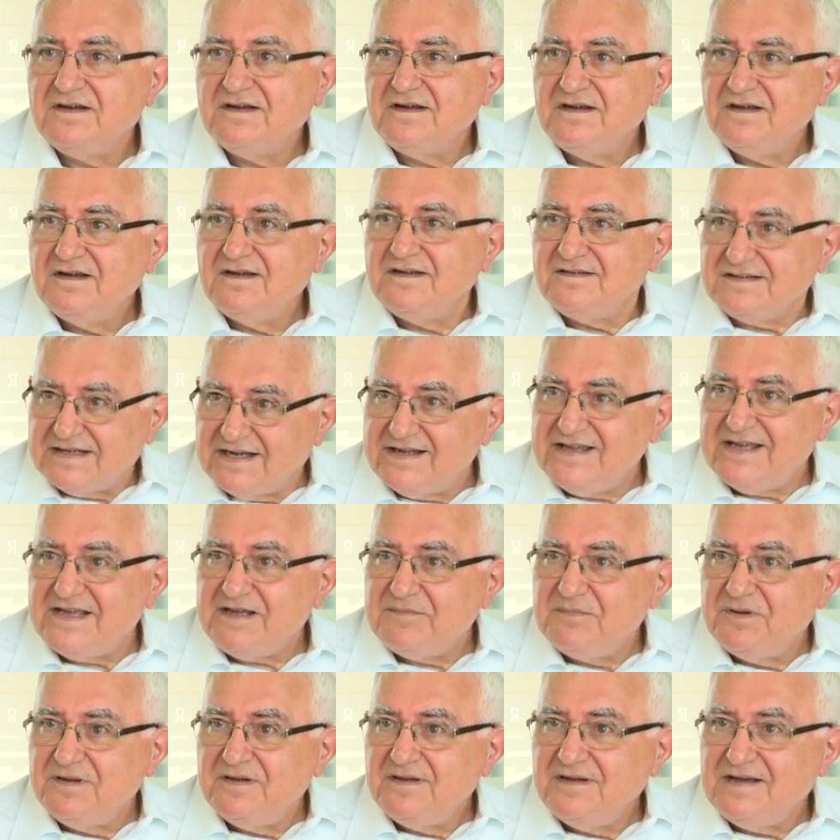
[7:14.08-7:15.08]

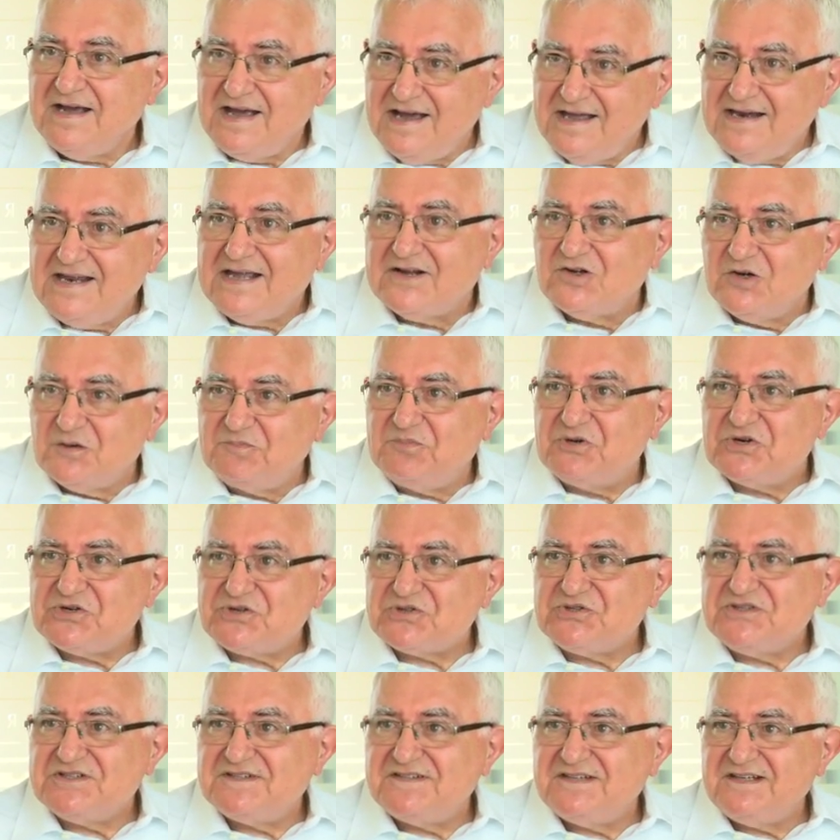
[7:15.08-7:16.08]
Għalek
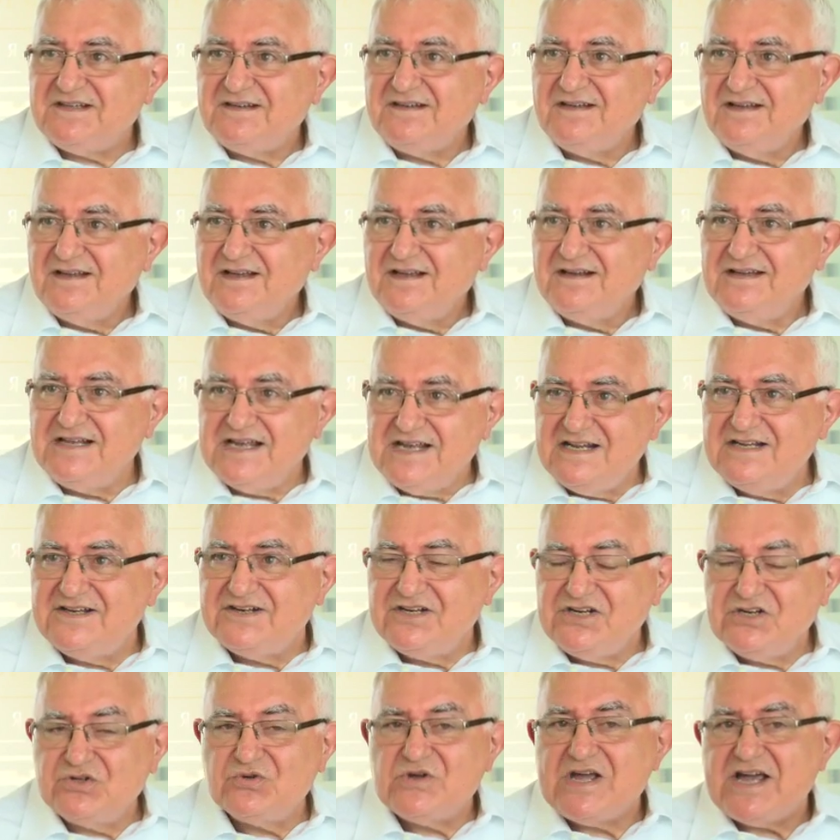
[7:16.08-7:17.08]
l-opportunity. Li
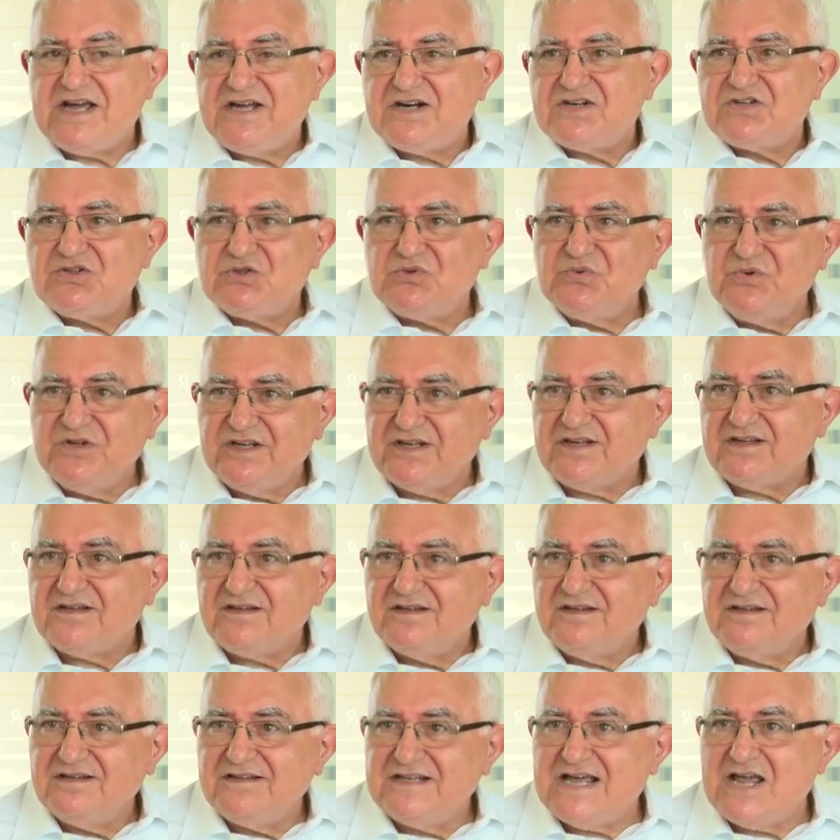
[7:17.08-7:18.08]
rridu
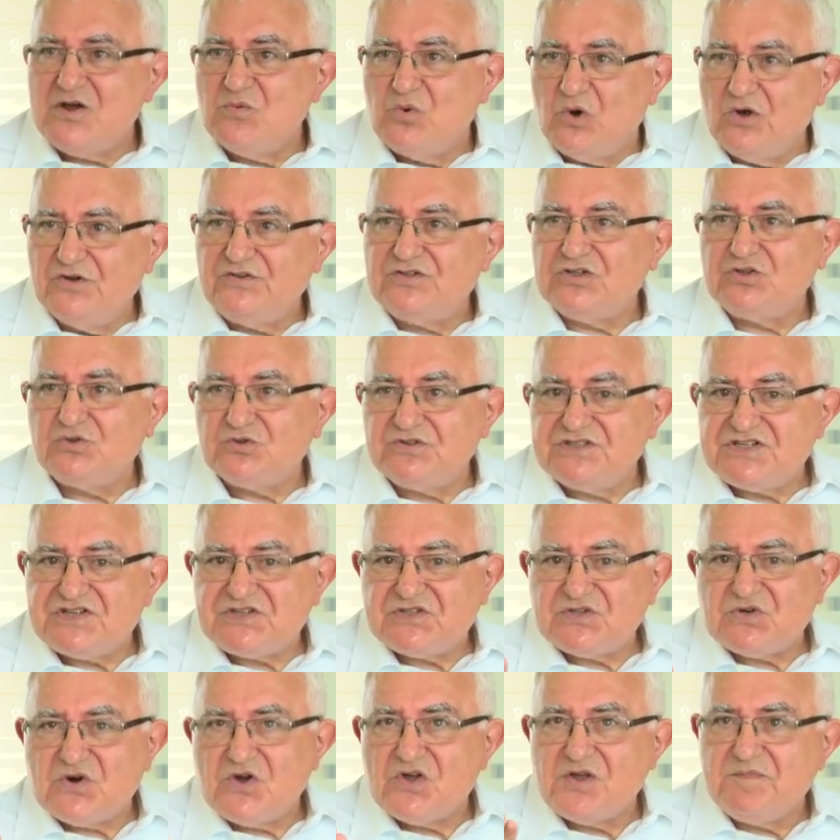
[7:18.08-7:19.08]
jeqerduni. They wanted to
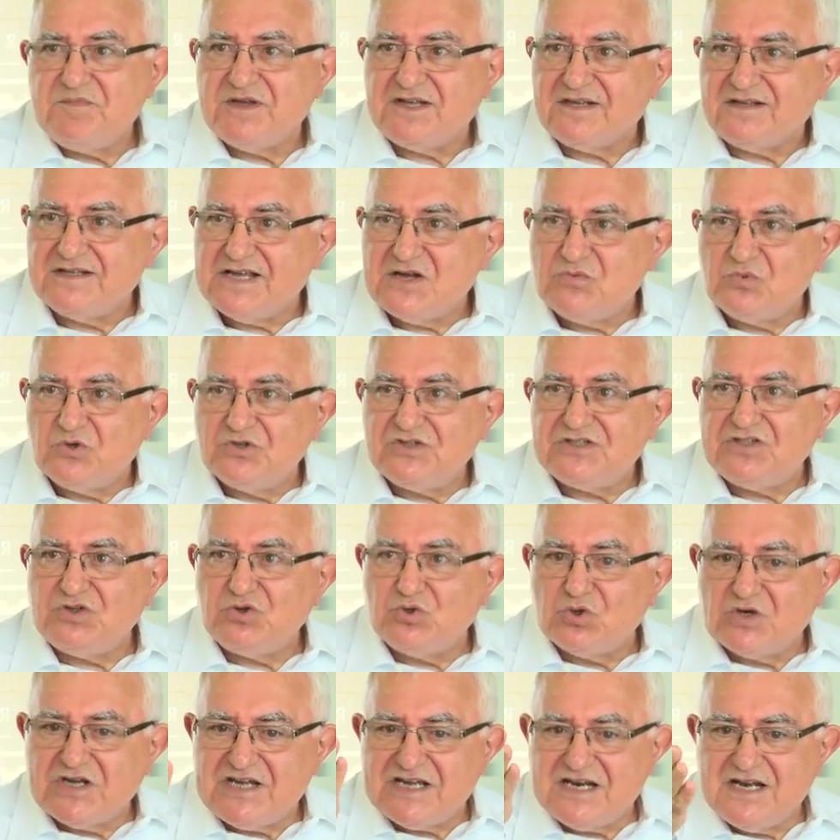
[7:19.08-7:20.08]
destroy me. They wanted
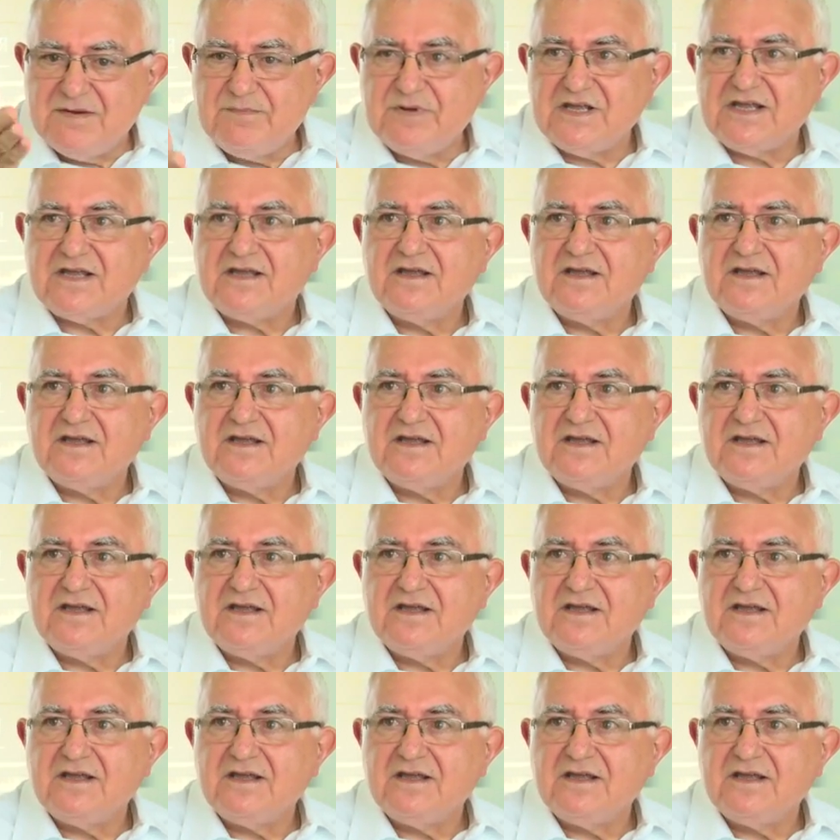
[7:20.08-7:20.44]
to kill me.